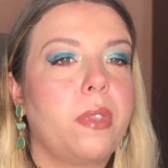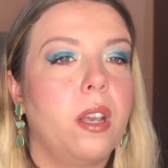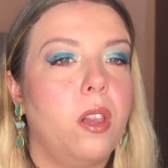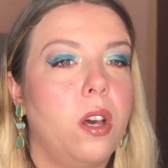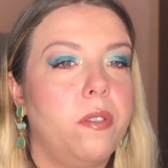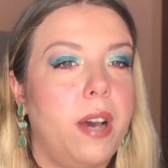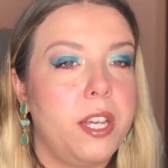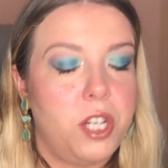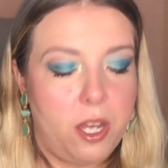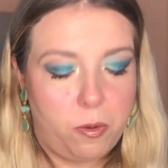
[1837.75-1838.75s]
a lot of
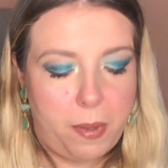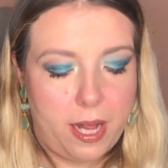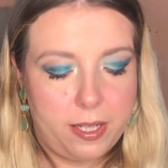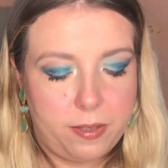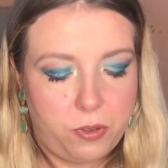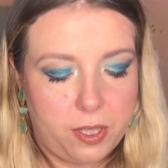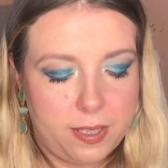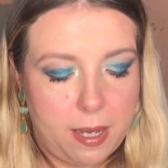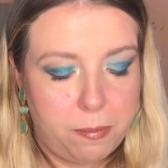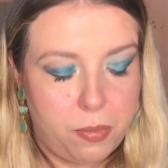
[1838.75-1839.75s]
eyeshadow palettes, for
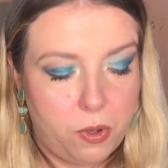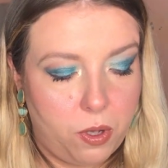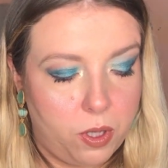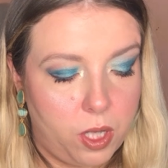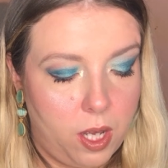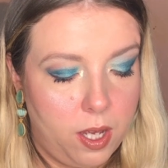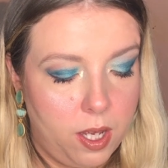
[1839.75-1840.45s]
example,